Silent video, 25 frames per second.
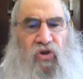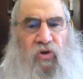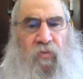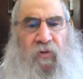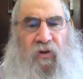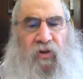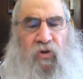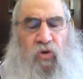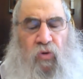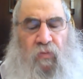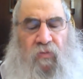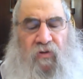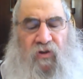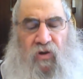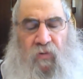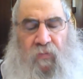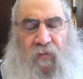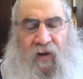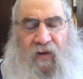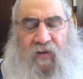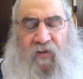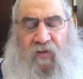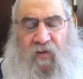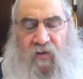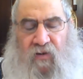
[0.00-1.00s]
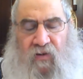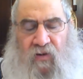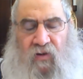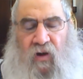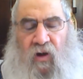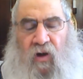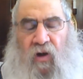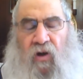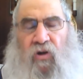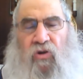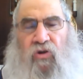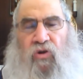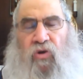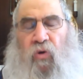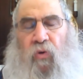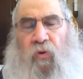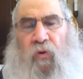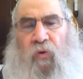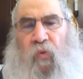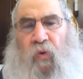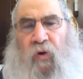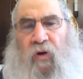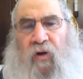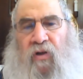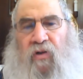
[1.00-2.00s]
should be trumas amaisis, so
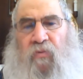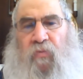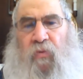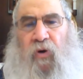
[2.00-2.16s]
it works.